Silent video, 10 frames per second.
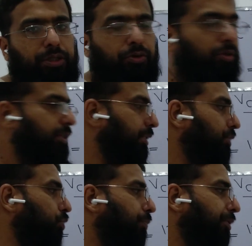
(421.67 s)

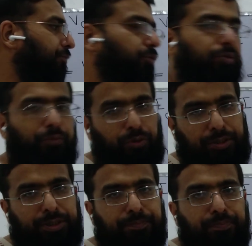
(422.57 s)
2.4
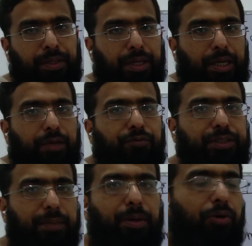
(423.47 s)
volts. If we
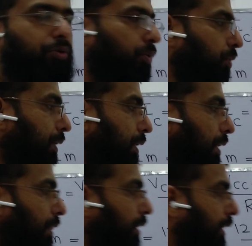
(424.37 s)
somehow
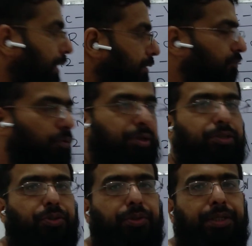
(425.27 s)
know the current flowing
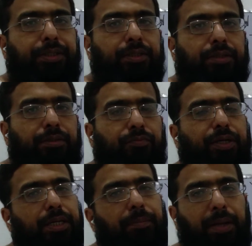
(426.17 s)
through it, we
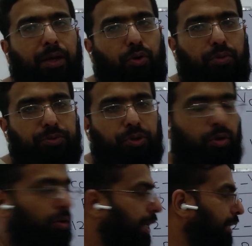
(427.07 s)
can apply Ohm's
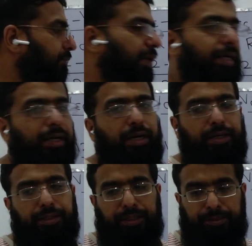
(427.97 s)
law and find
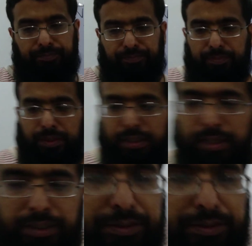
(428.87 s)
RE. Let's